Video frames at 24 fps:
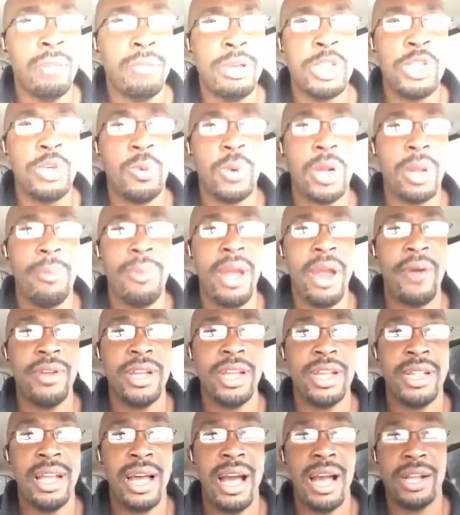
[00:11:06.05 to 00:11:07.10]
But you want to
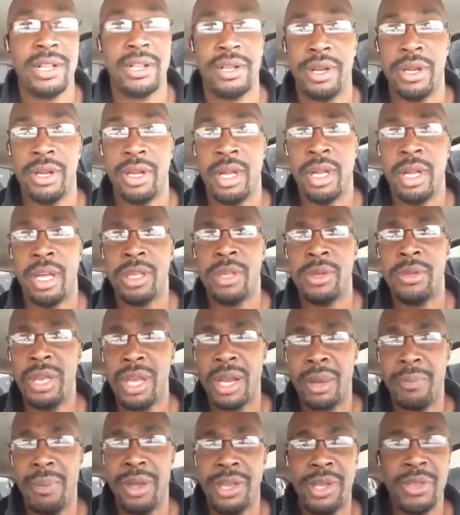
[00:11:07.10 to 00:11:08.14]
marry a doctor. You
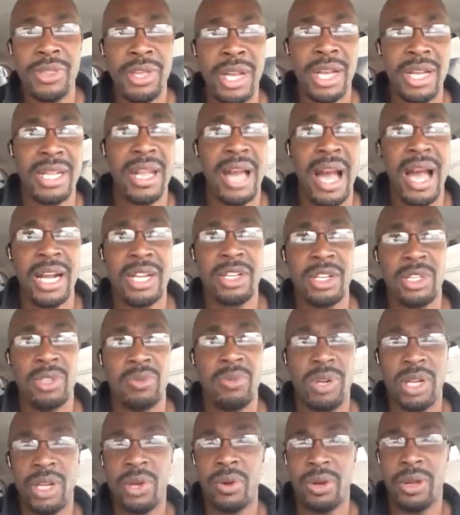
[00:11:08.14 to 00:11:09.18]
think a doctor is
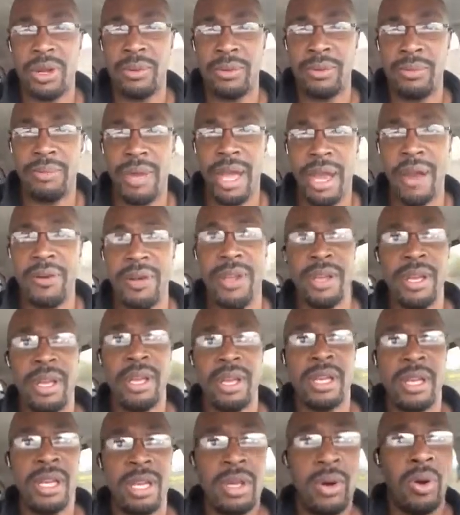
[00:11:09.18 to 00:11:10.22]
really going to marry
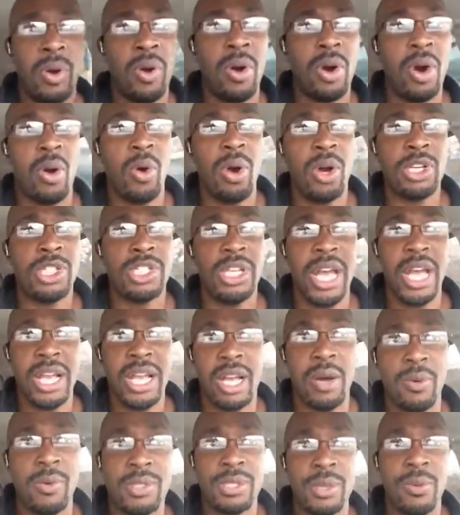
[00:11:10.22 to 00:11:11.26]
or
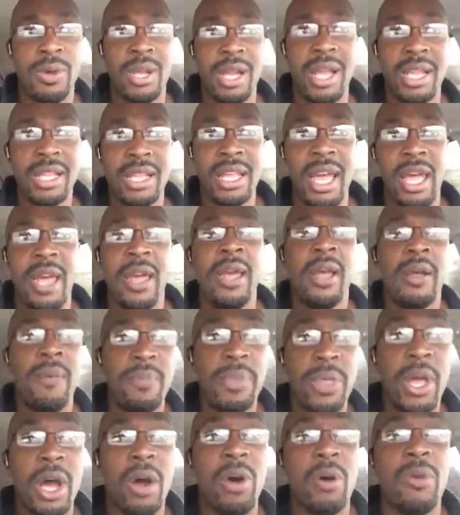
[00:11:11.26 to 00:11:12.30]
shack up with someone like that?
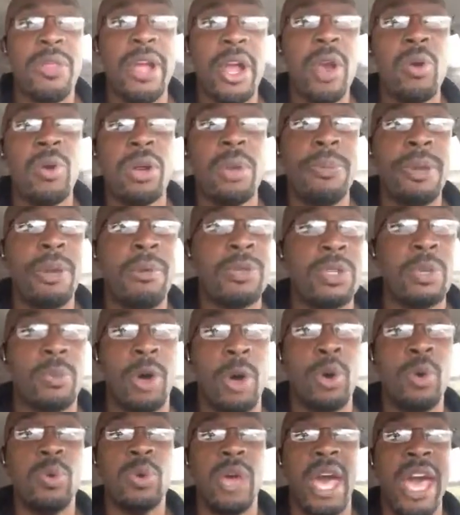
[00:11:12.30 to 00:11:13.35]
No, they're going to be with
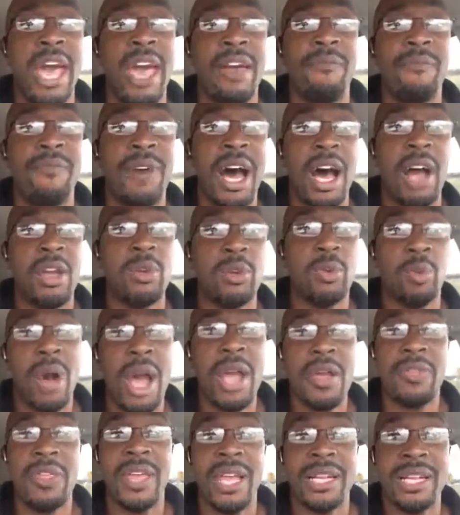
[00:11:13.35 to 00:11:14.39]
someone who add value.
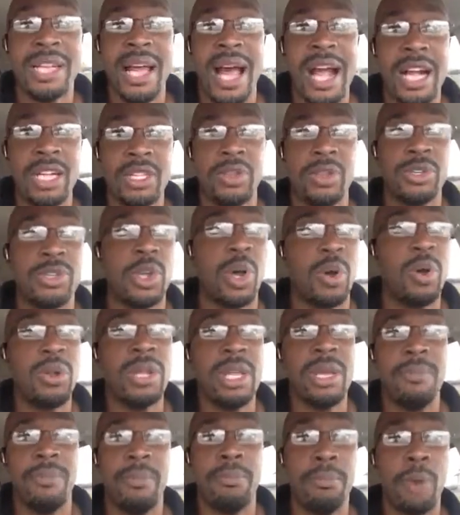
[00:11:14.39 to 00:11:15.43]
Why do you think doctors
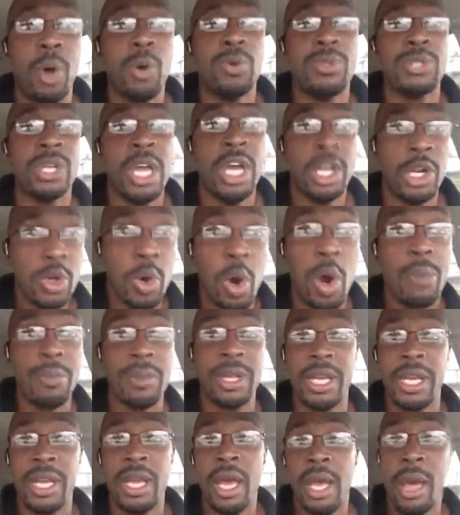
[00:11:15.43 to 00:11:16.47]
most
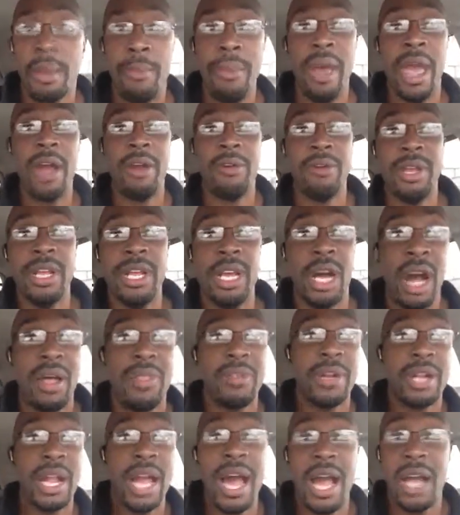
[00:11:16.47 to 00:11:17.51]
normally marry
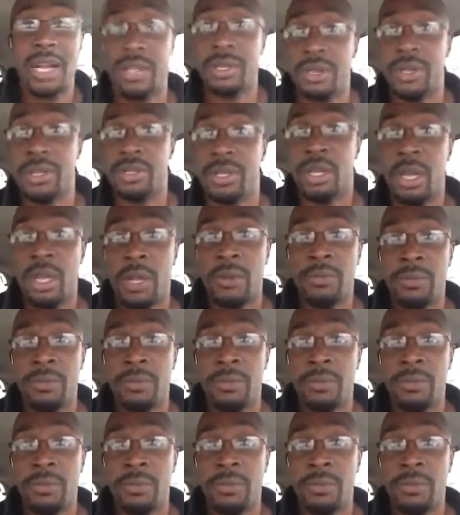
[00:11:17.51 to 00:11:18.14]
other doctors?